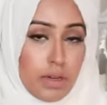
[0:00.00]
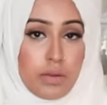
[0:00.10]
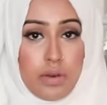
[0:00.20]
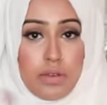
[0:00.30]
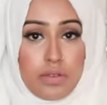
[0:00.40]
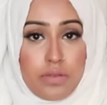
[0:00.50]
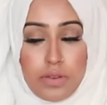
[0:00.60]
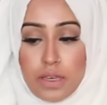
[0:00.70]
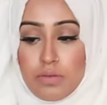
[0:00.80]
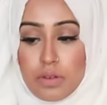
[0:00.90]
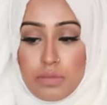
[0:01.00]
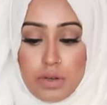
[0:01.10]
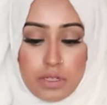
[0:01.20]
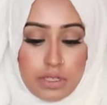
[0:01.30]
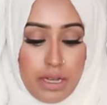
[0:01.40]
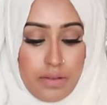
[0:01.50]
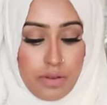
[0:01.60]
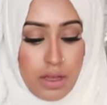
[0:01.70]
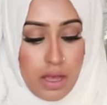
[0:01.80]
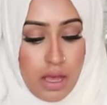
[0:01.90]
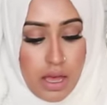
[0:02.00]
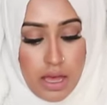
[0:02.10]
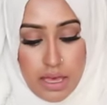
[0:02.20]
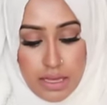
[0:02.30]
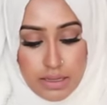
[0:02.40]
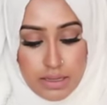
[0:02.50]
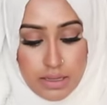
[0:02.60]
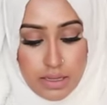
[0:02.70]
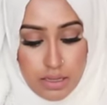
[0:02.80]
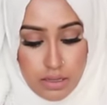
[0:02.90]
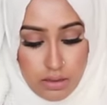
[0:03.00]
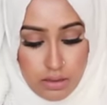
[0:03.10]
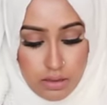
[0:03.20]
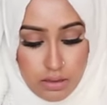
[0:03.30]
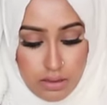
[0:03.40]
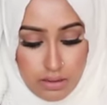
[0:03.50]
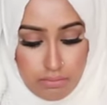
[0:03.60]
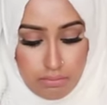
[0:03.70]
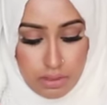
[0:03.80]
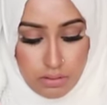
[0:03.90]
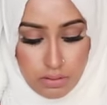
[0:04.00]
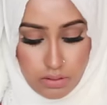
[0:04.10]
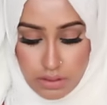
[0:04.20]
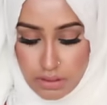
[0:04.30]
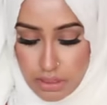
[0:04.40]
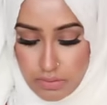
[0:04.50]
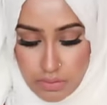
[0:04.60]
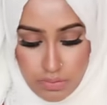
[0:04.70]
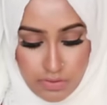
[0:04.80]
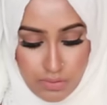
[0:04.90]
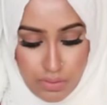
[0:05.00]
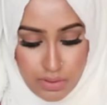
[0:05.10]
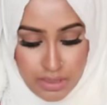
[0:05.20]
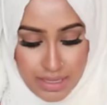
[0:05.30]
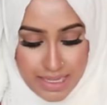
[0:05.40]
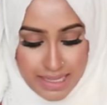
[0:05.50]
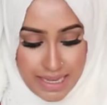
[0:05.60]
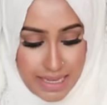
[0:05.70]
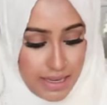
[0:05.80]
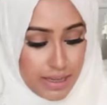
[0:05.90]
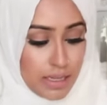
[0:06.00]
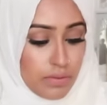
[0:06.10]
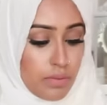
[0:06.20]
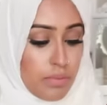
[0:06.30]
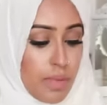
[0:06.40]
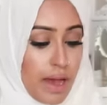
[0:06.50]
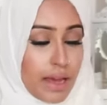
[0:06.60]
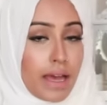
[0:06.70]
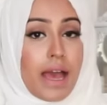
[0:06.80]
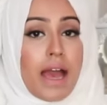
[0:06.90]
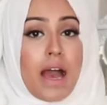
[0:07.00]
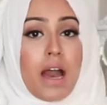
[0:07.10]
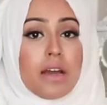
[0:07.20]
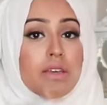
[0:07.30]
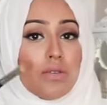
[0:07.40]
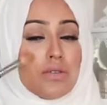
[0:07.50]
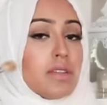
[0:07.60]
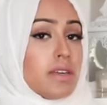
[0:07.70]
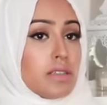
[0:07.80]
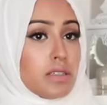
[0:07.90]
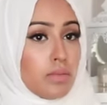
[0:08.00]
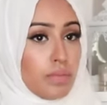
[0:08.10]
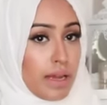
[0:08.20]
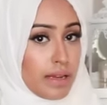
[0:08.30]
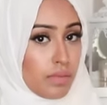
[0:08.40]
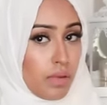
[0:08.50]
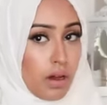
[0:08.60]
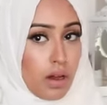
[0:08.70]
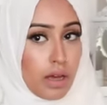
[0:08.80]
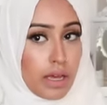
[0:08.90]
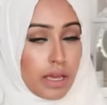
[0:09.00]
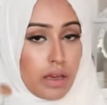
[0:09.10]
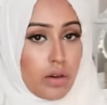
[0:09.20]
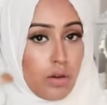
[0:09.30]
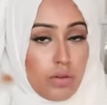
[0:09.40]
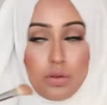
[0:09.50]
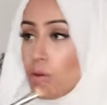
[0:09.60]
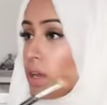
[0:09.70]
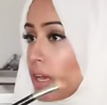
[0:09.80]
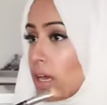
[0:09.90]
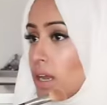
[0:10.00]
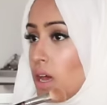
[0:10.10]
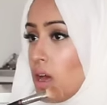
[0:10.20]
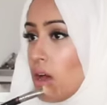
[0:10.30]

my most favourite brush ever. It's the, oh god, it's nearly rubbed off, 168 I think, from MAC. I use this to blend my contour in.